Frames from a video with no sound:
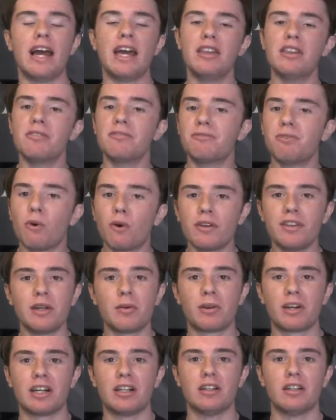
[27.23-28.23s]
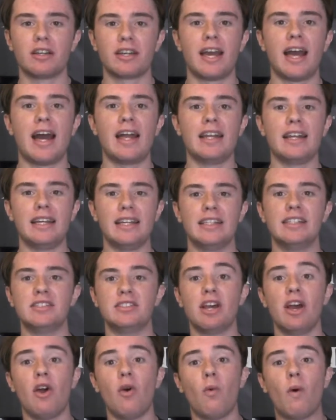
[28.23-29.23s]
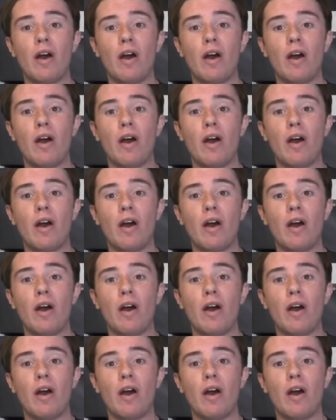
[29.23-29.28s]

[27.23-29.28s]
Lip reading: And the 4th thing we're going to look at is